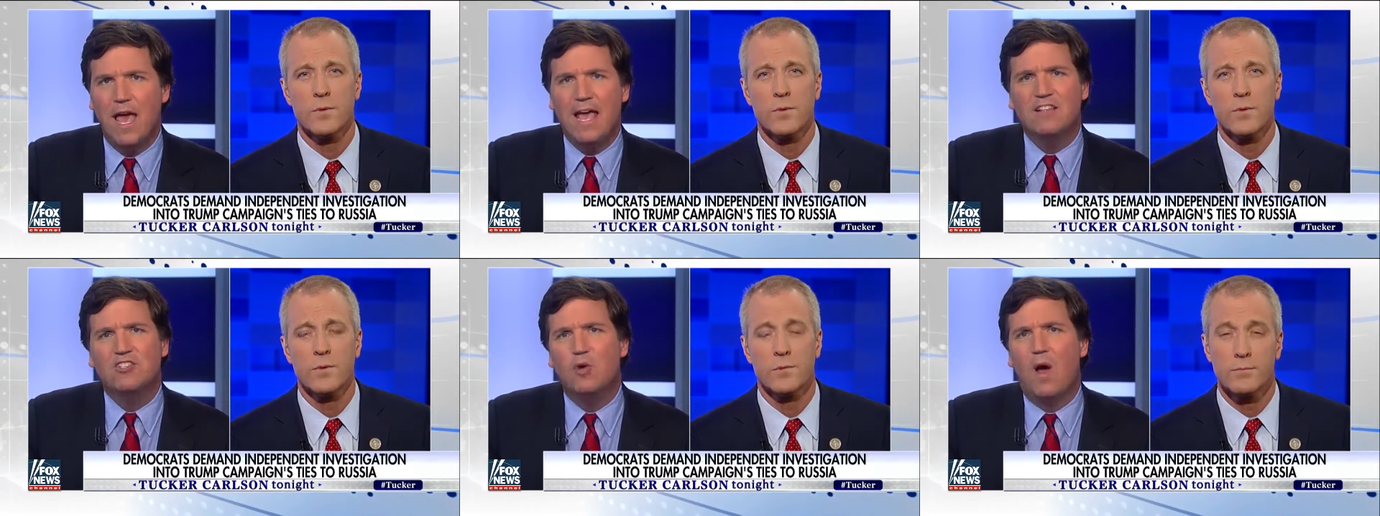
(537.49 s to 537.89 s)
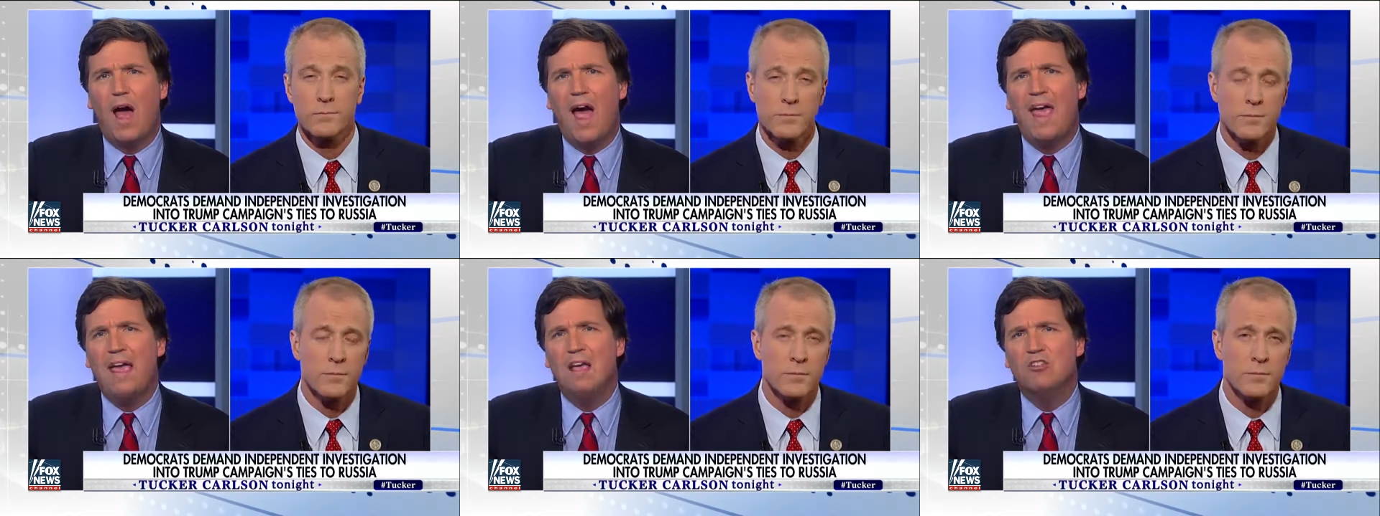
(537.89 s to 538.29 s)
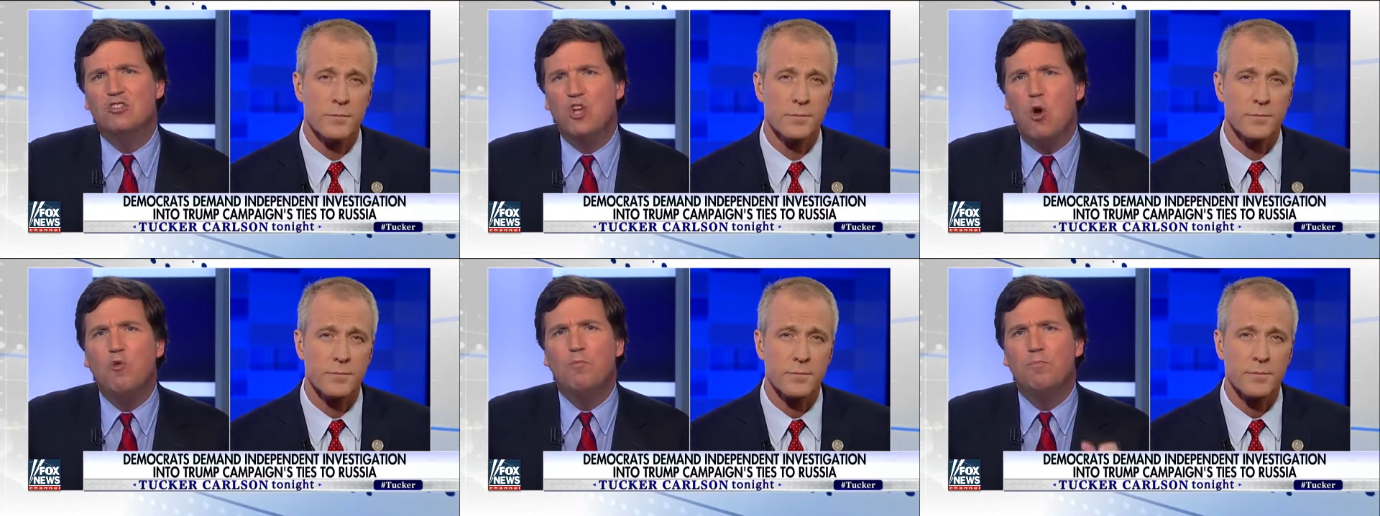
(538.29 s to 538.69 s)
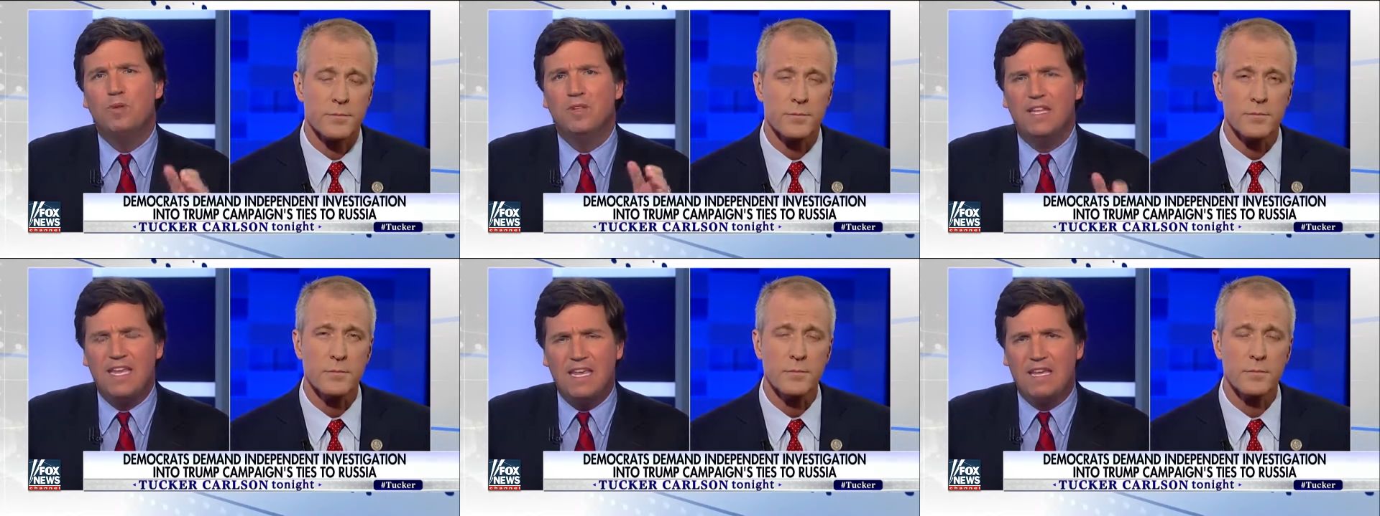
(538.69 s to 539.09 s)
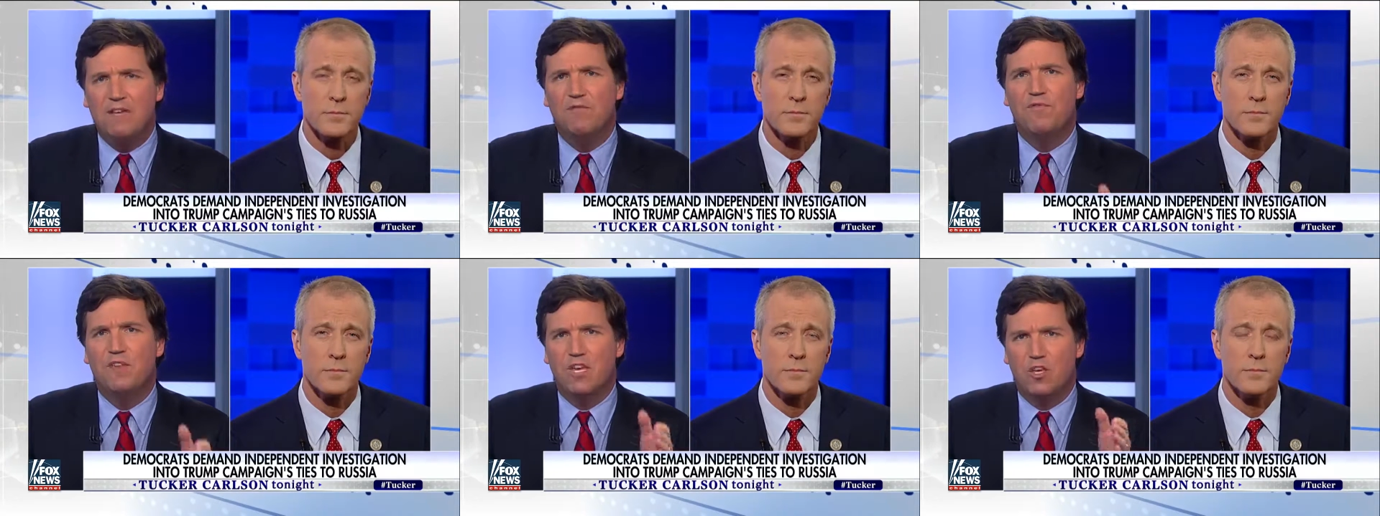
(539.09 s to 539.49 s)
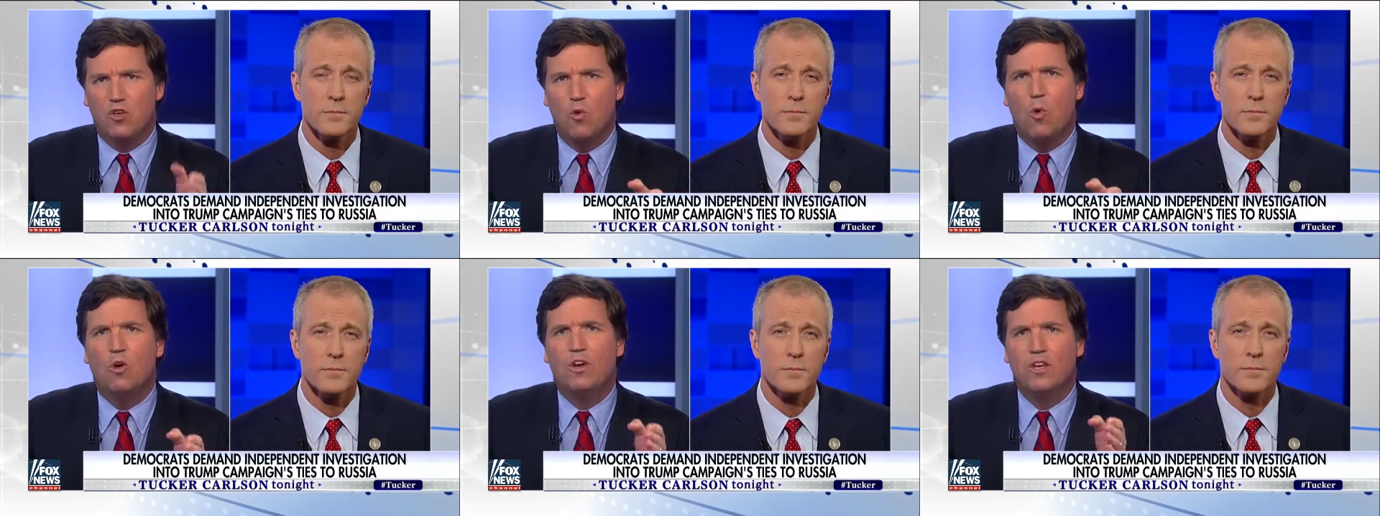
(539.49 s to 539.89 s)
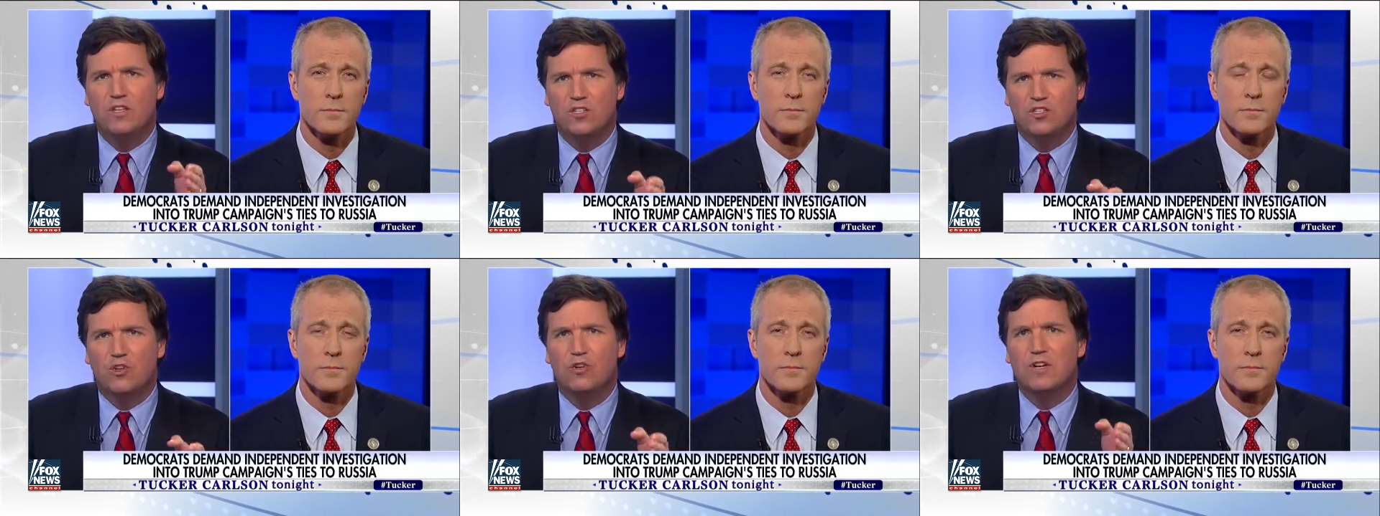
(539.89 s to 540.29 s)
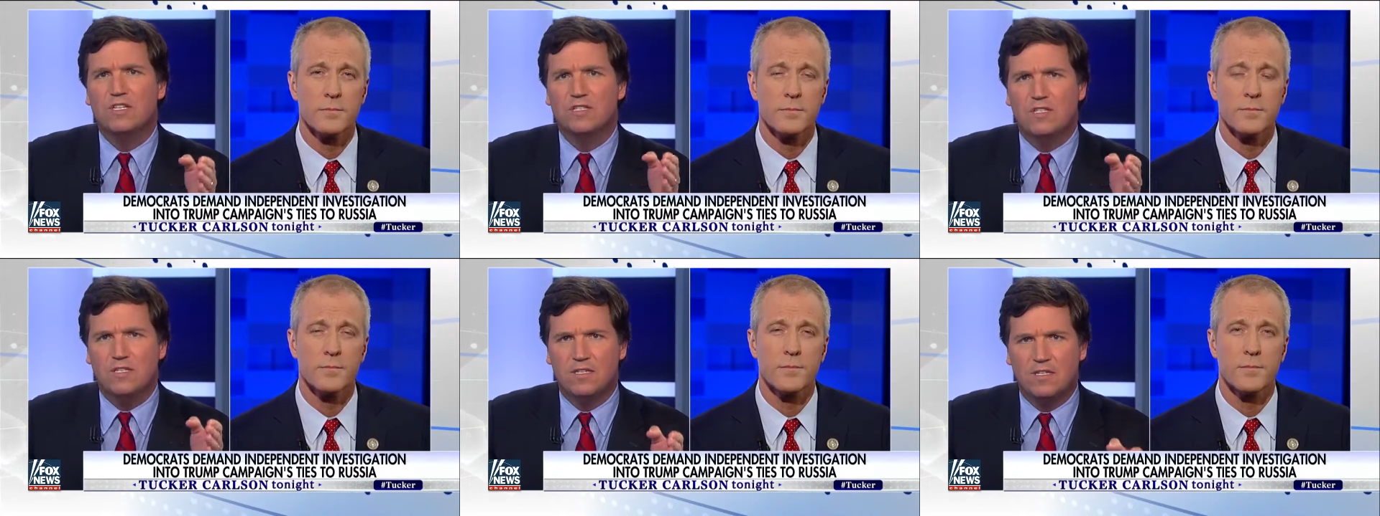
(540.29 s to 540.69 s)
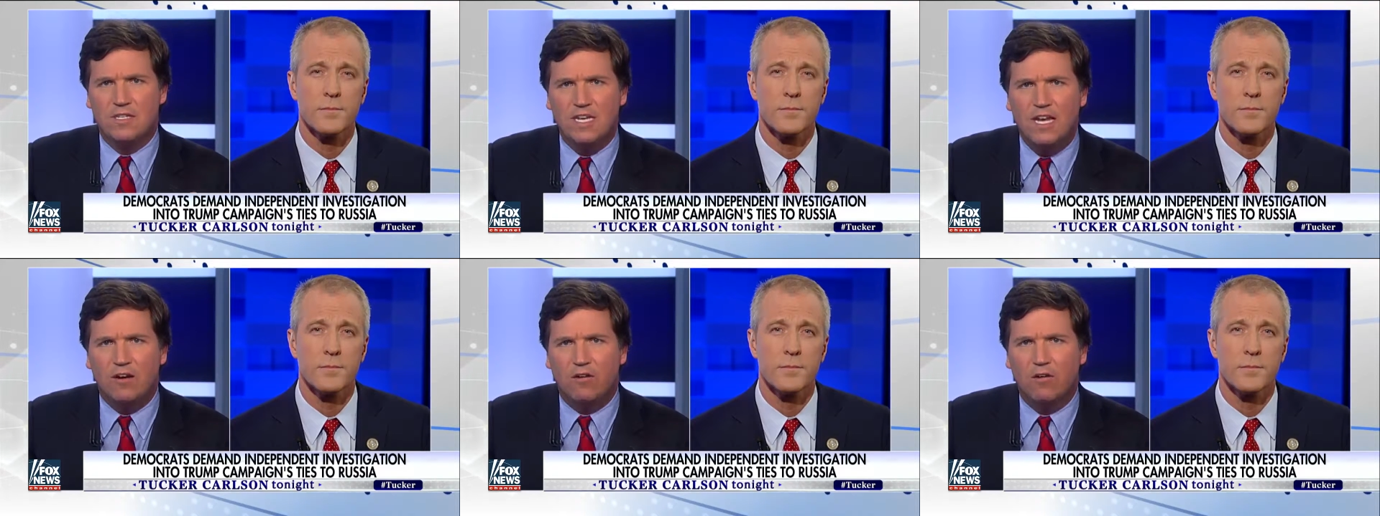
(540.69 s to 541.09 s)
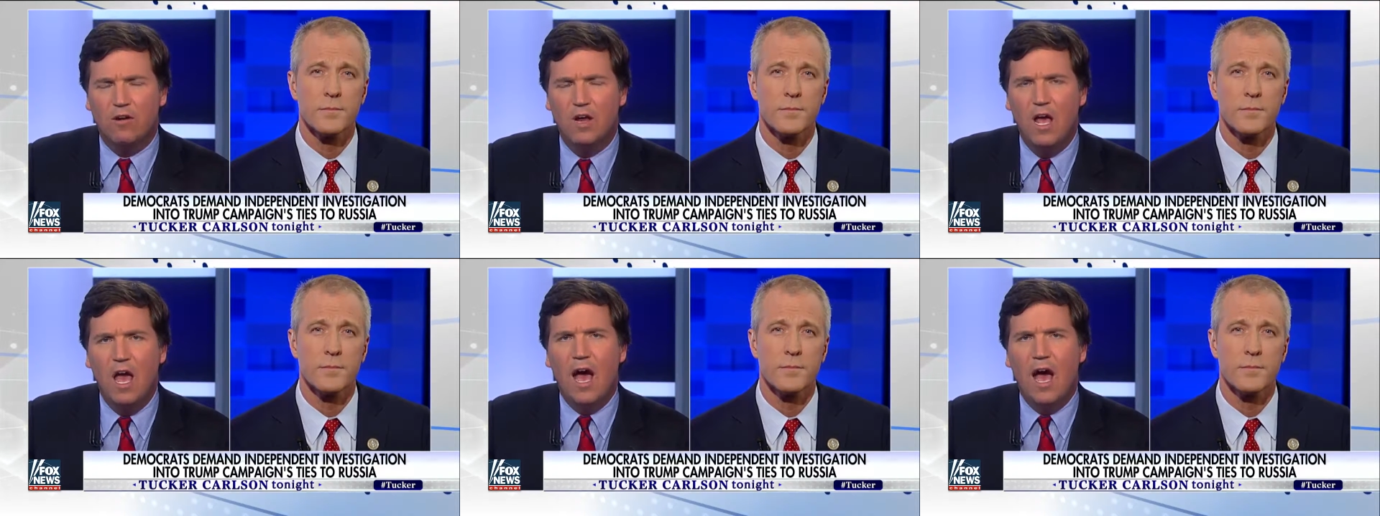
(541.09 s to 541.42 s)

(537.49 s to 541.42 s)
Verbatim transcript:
Speaker 1: And so I don't believe that your concern is sincere.